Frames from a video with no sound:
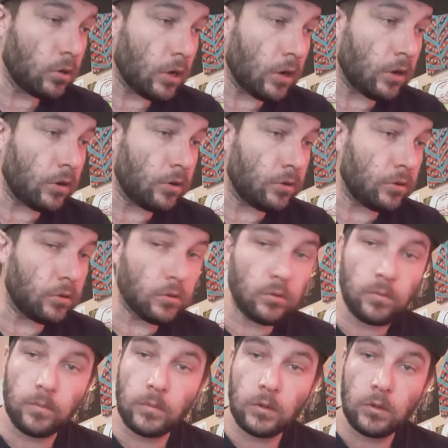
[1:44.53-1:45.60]
I'll
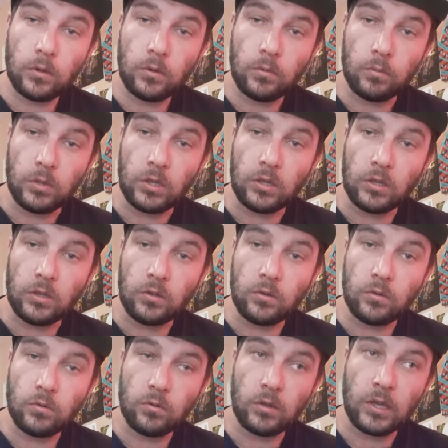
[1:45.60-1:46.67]
be
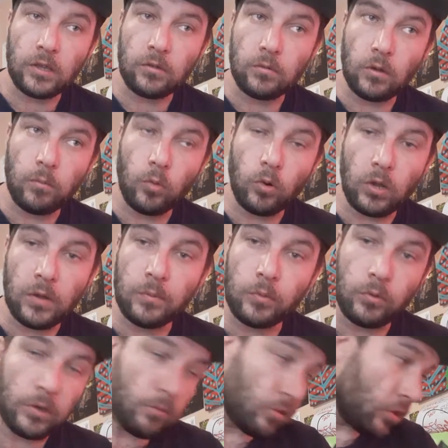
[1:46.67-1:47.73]
like more on
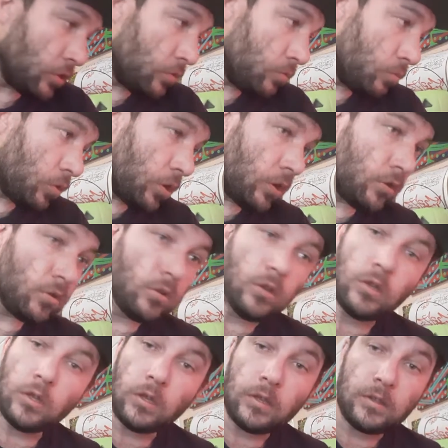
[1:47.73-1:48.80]
point with it. But
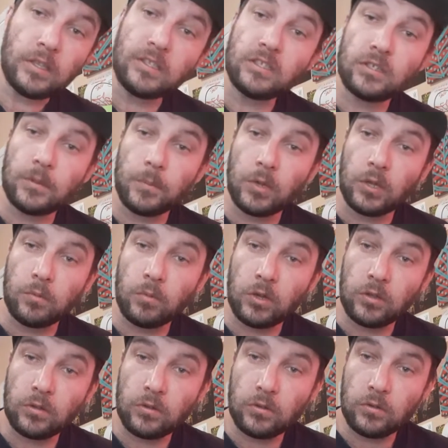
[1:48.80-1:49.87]
this is a big
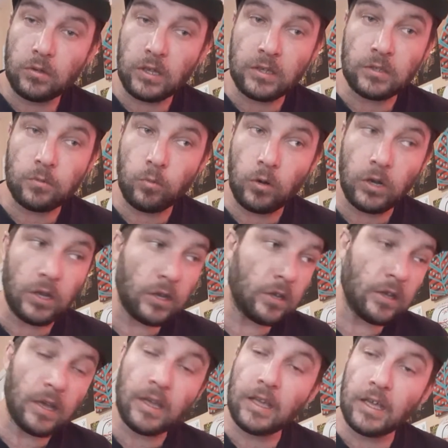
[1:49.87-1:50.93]
month. That's
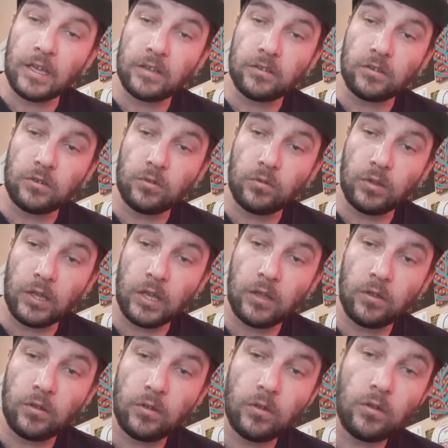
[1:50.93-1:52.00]
why I had to do
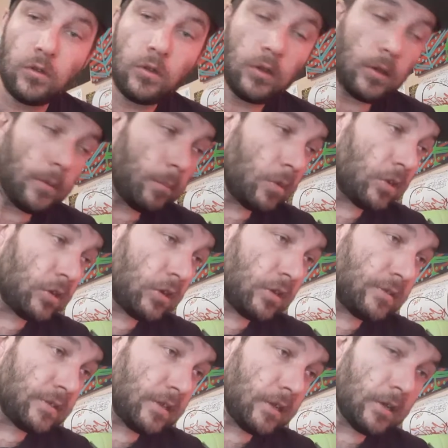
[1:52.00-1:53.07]
that
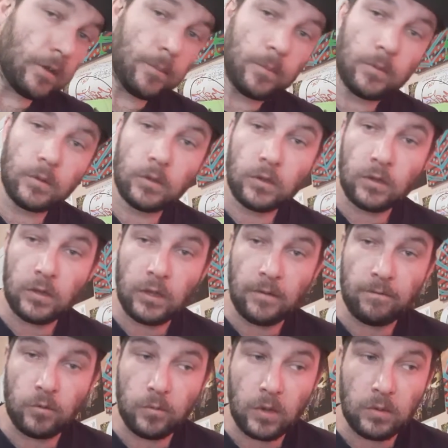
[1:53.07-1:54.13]
because uh,
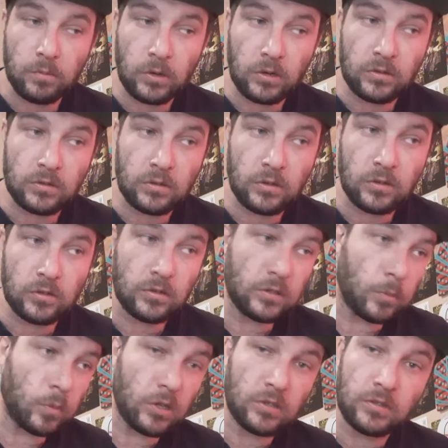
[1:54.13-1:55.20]
Kung Fu Vampire song is
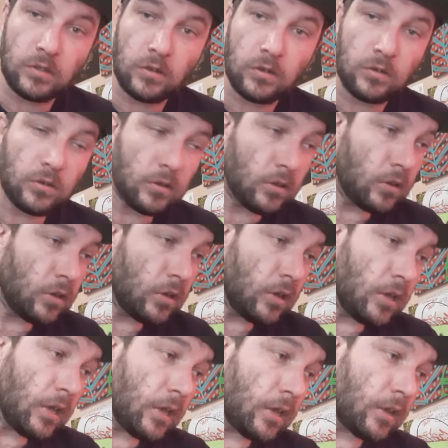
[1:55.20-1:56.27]
a big song,
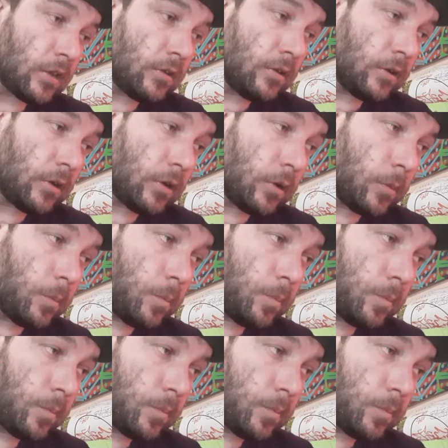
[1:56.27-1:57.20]
and um,